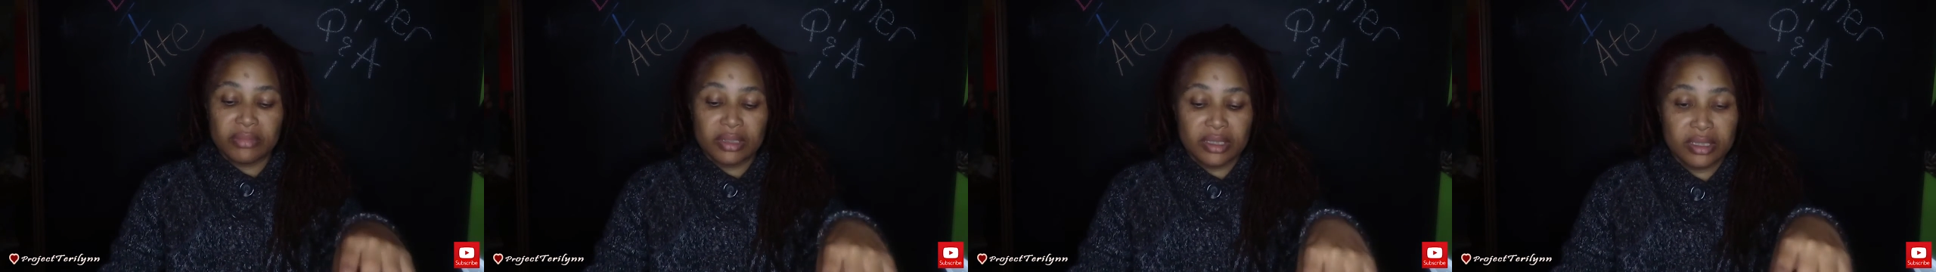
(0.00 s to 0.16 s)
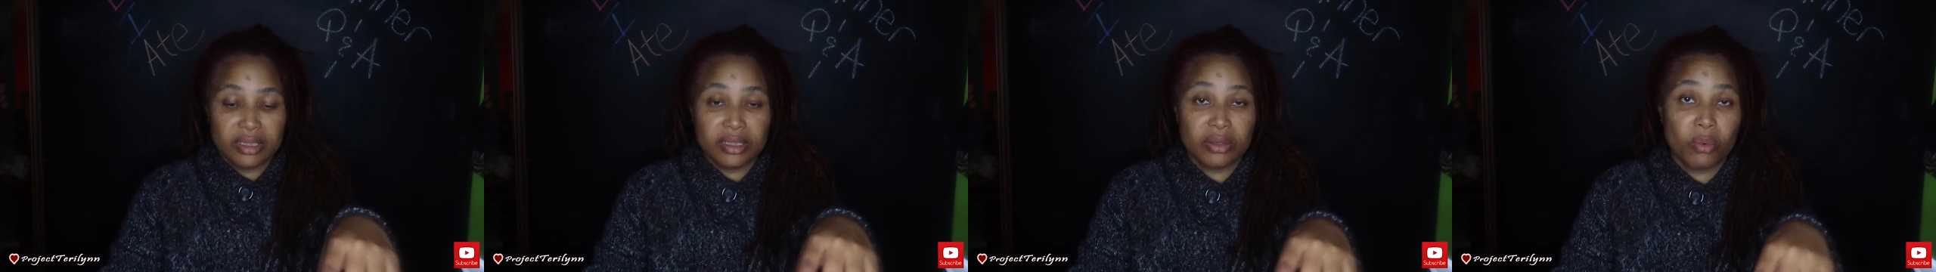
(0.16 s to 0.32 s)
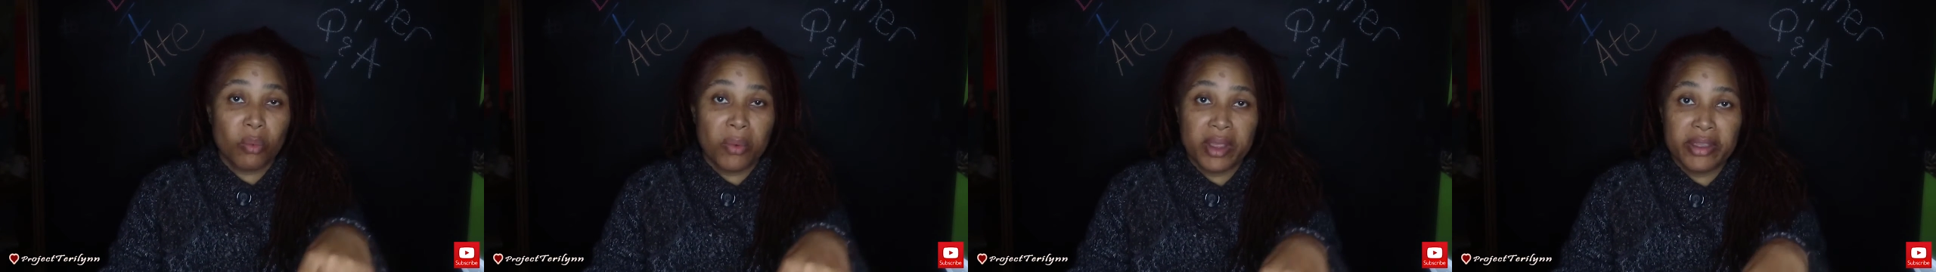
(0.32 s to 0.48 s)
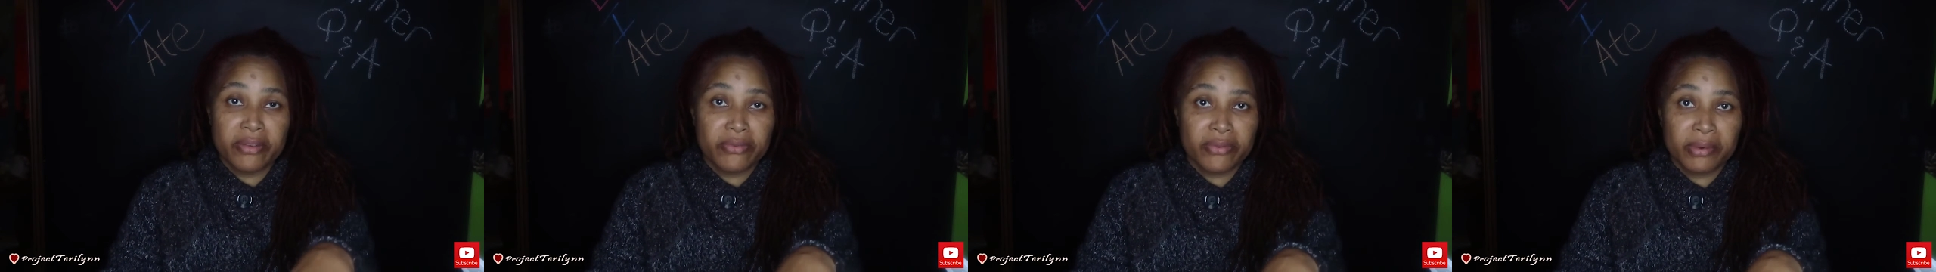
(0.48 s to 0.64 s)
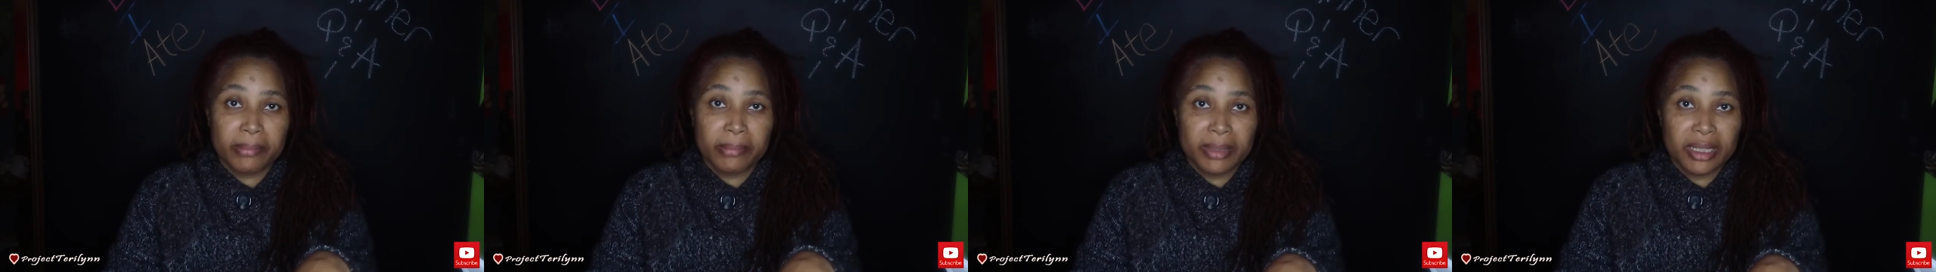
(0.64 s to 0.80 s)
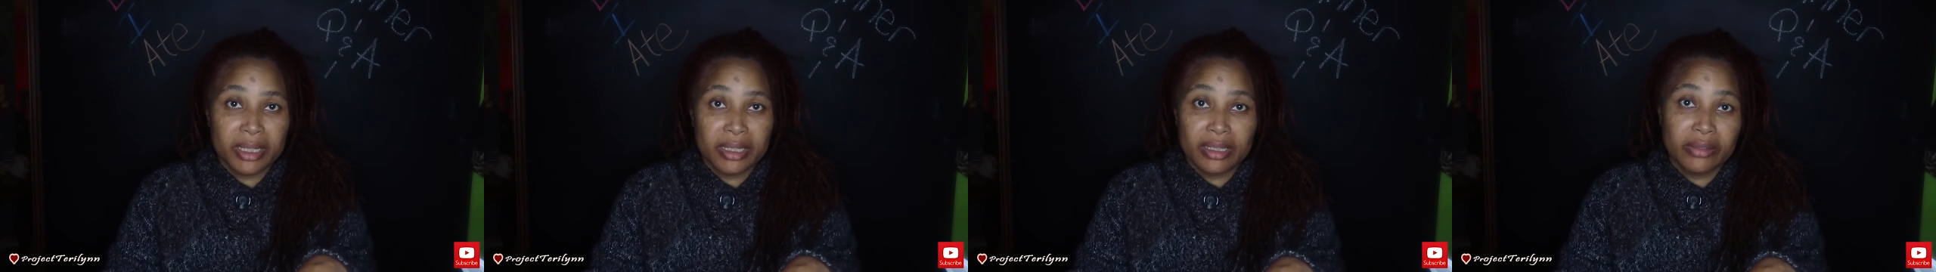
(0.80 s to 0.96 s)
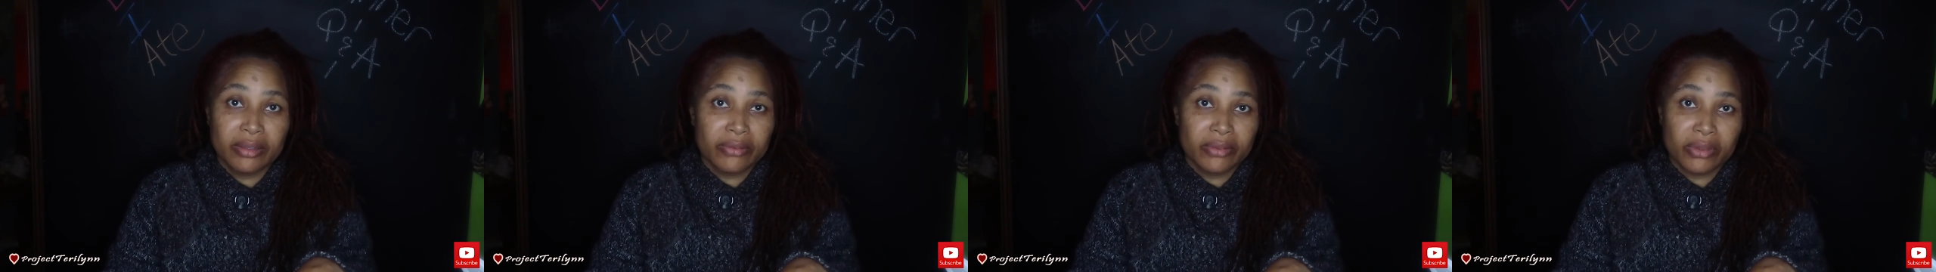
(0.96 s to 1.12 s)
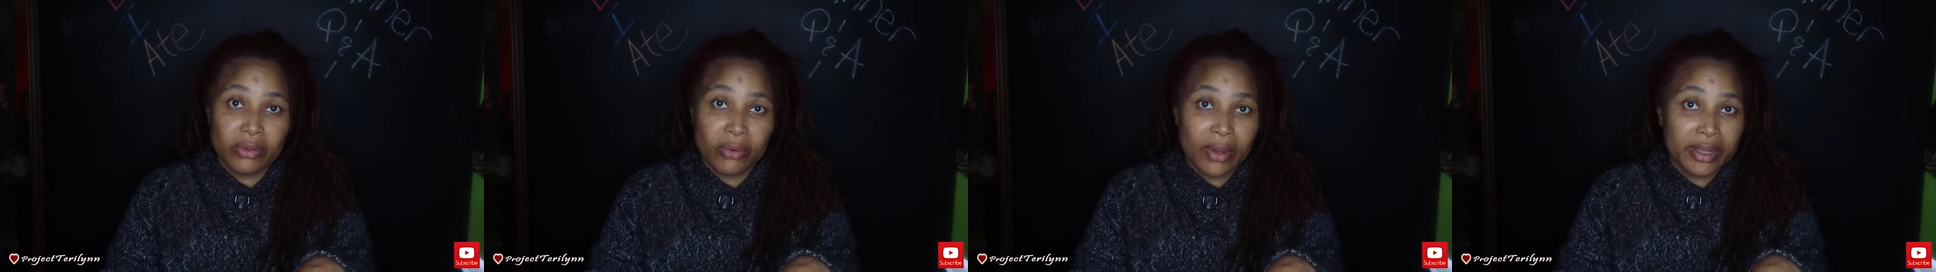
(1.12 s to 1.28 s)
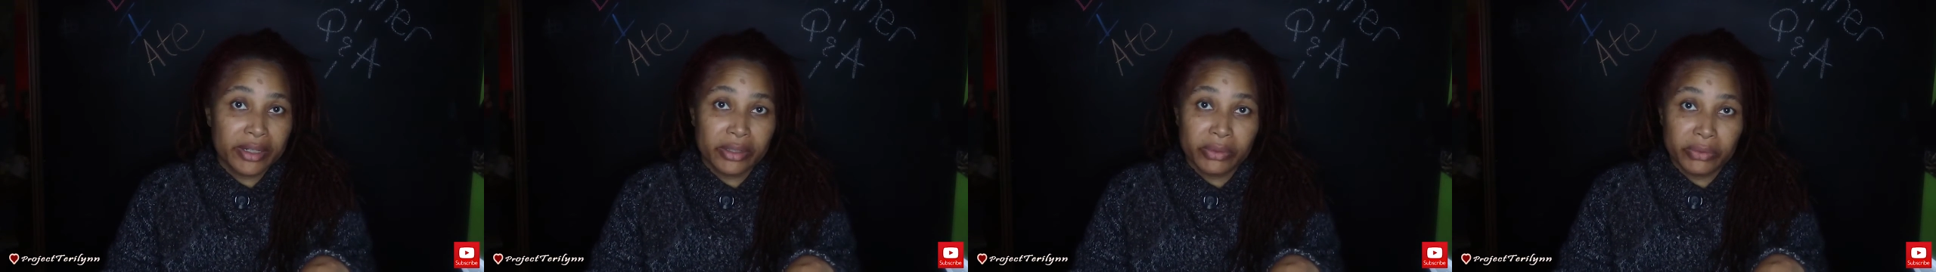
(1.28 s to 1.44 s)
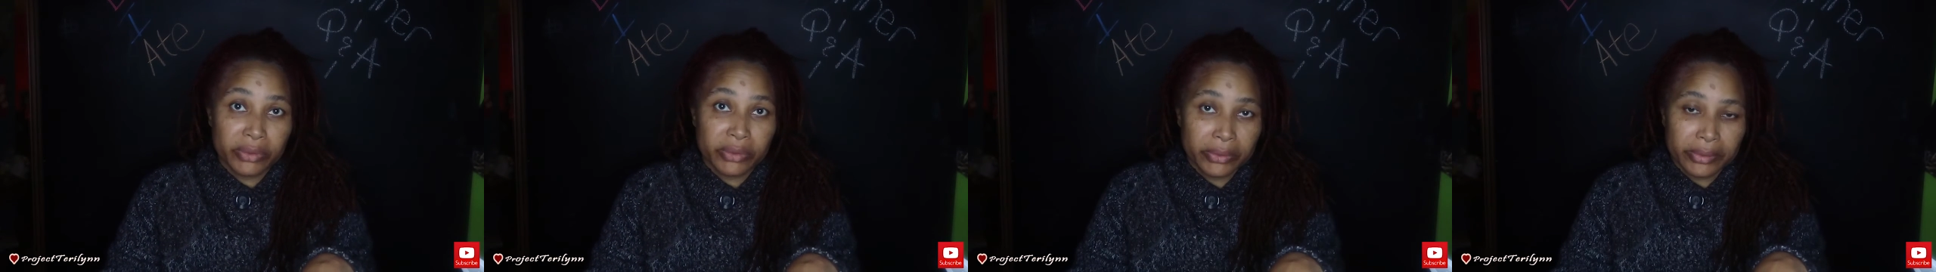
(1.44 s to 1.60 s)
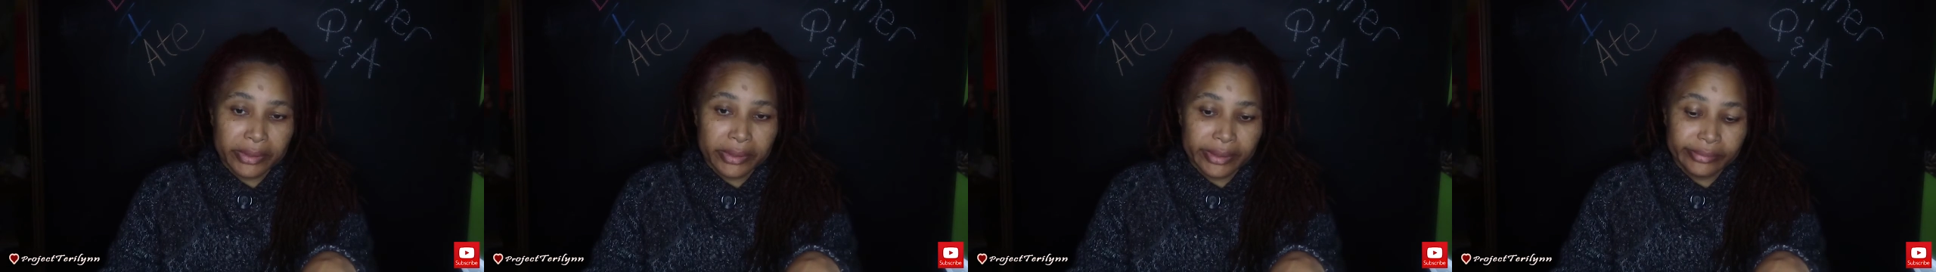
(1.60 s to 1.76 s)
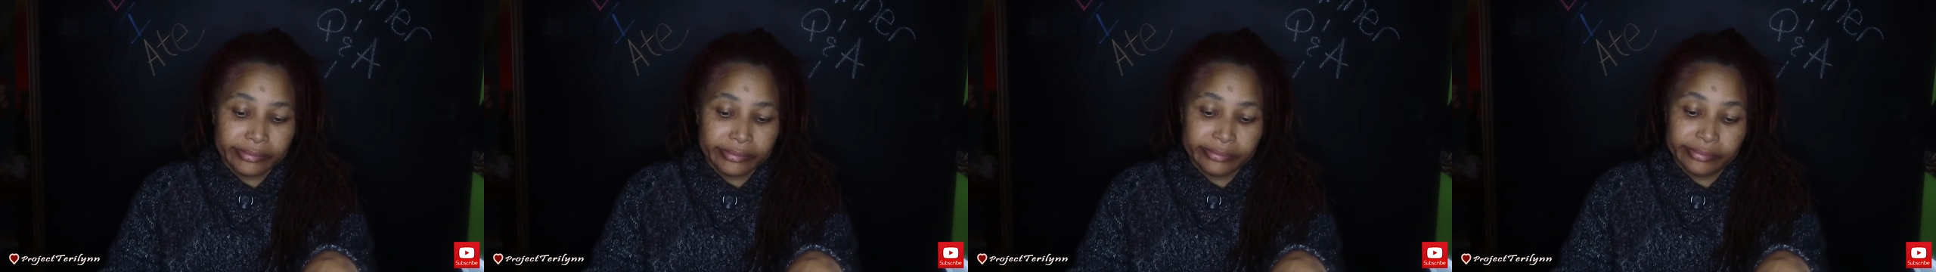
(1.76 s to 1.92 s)
is away from me, even though I don't do
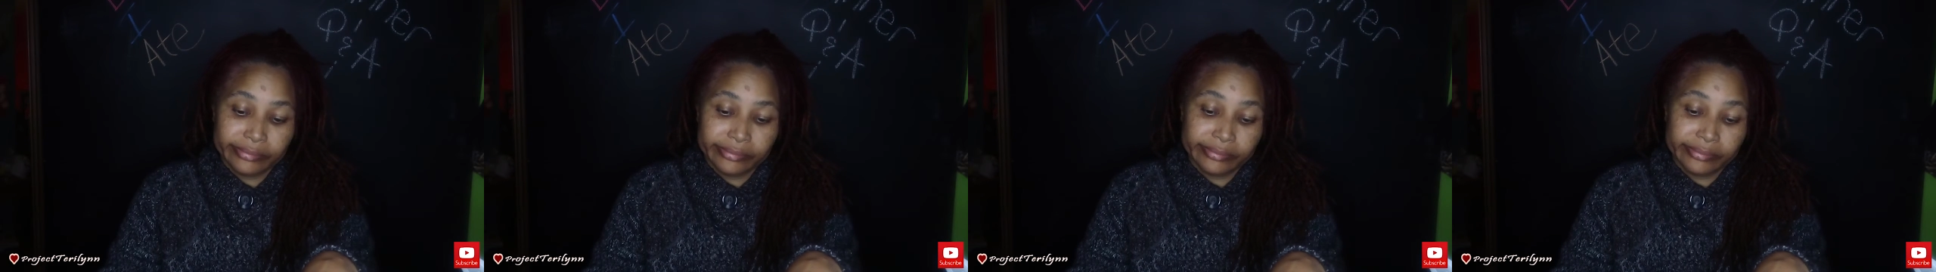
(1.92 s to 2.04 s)
it.